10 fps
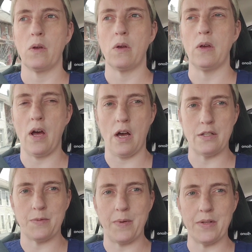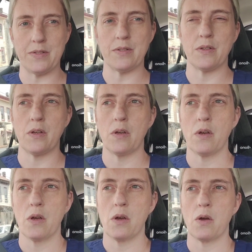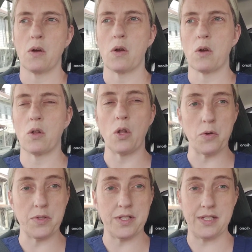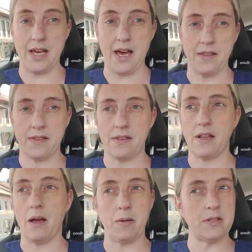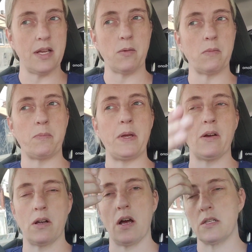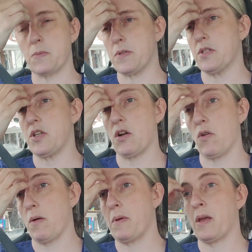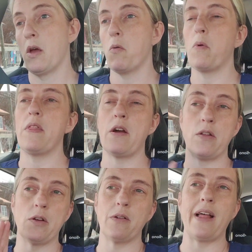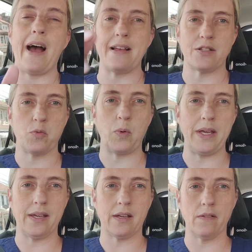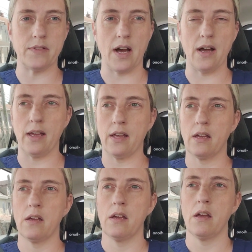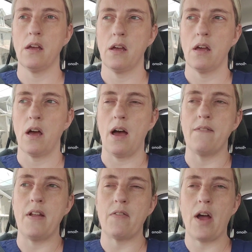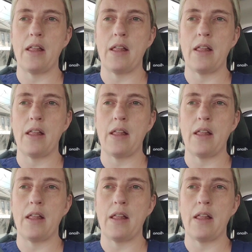in hospice close to death. Now, I'm not saying being on hospice in general. I mean, when they're in their last week of dying, I've never